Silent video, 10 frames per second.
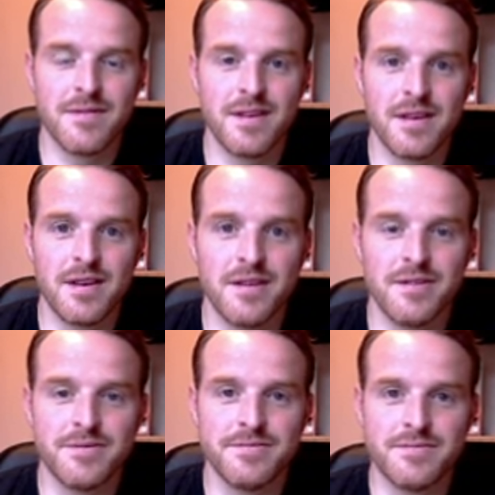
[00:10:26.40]

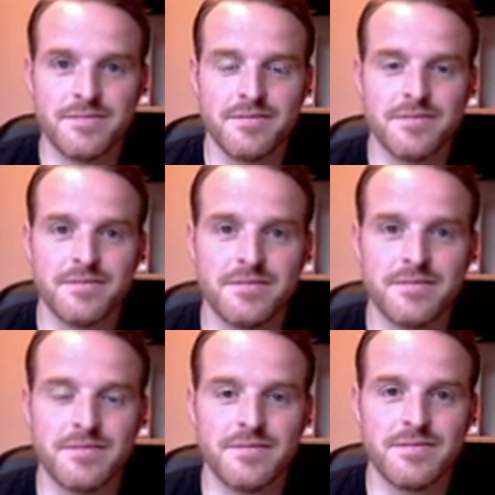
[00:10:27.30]

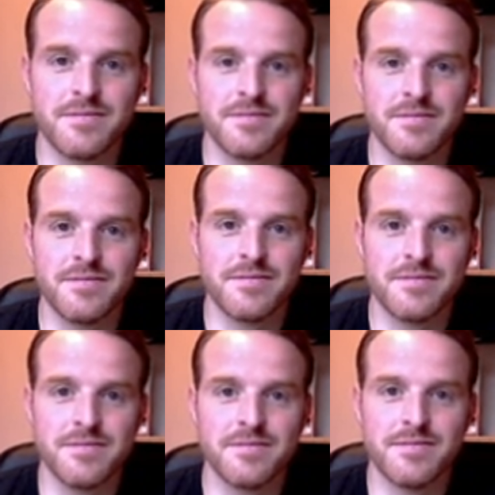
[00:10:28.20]

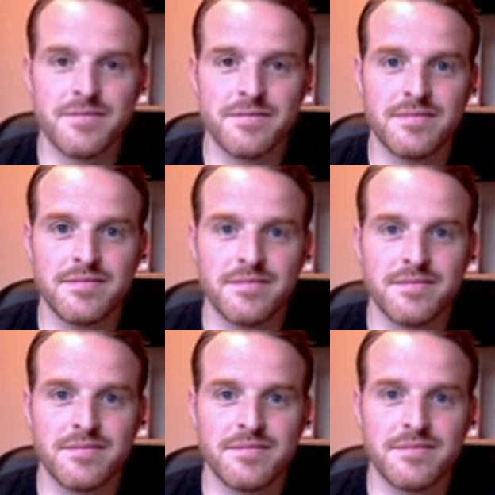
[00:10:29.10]

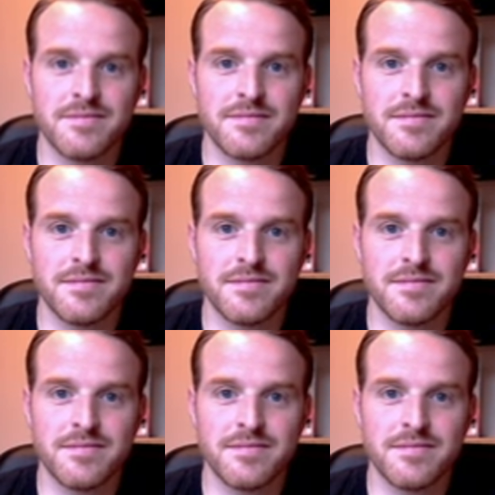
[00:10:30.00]
No words are spoken by the person on screen.